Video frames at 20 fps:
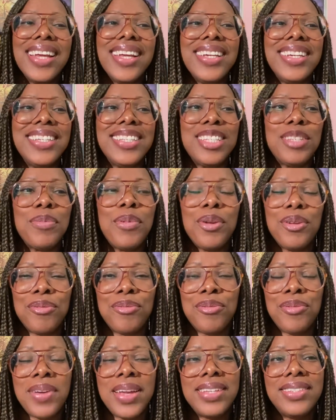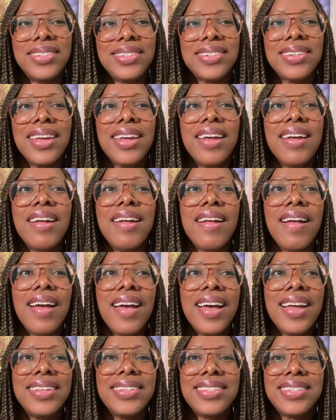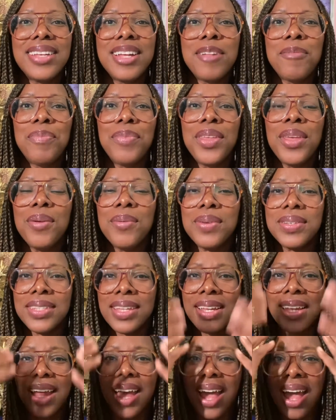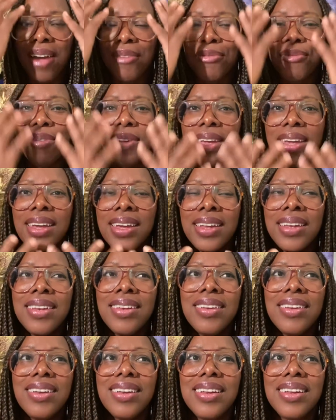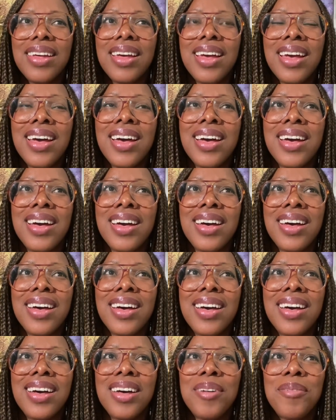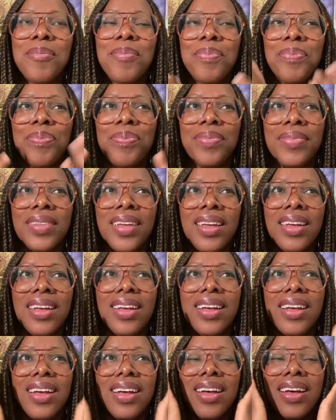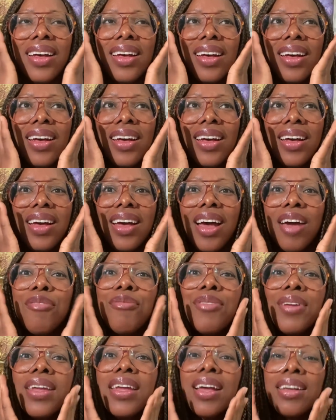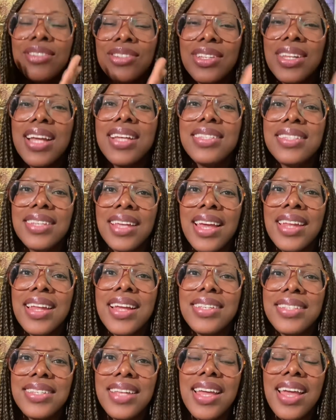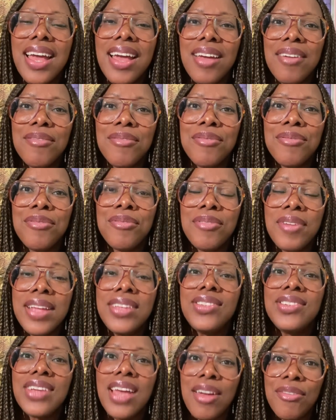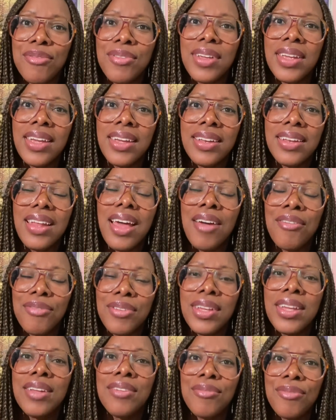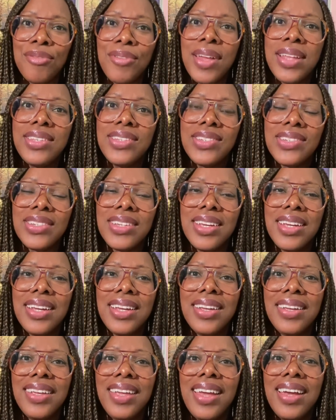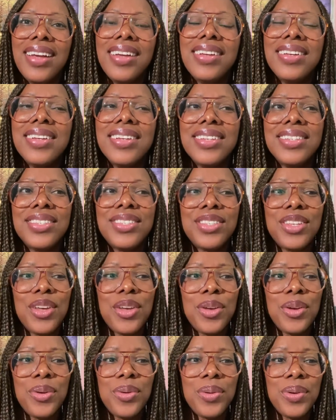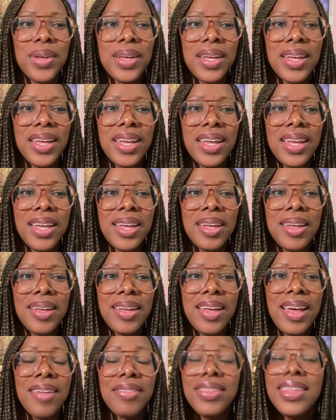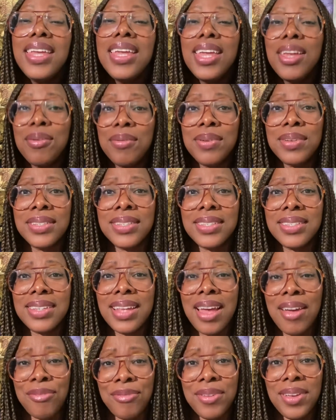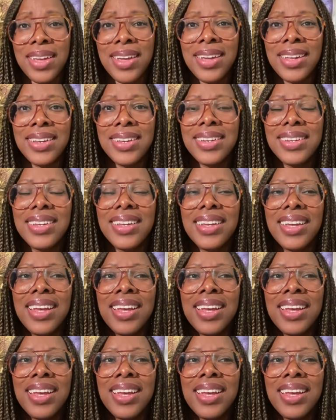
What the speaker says: He spoke French, and he was an African, can I say French African, African French? Yeah. So I think he was African.